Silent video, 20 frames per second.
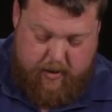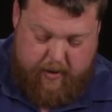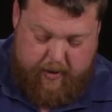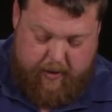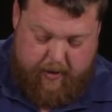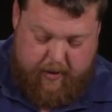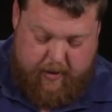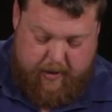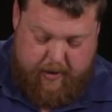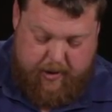
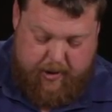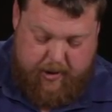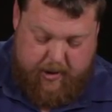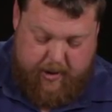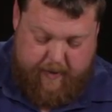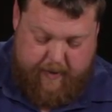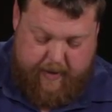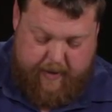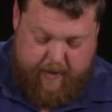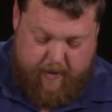It does
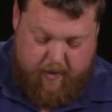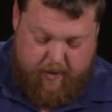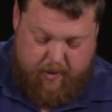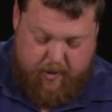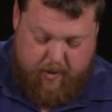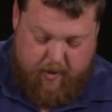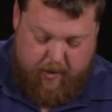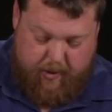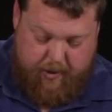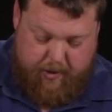say that in your
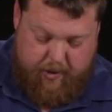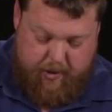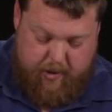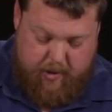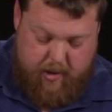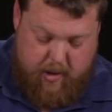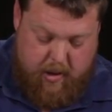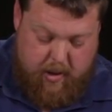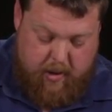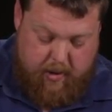
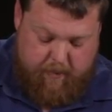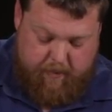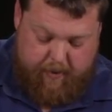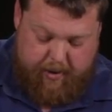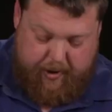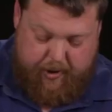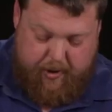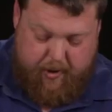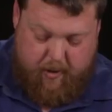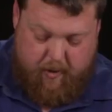instructions.
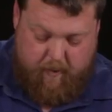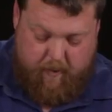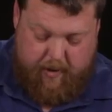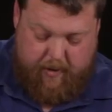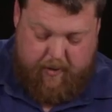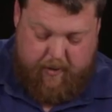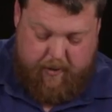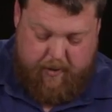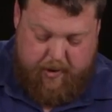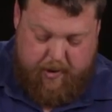Make sure to
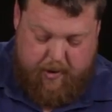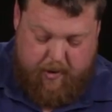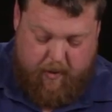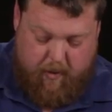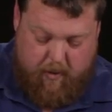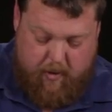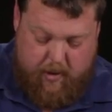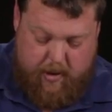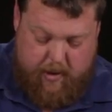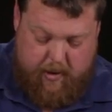read those
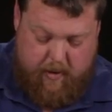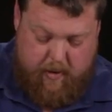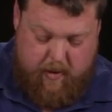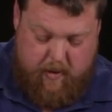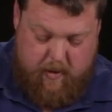thoroughly.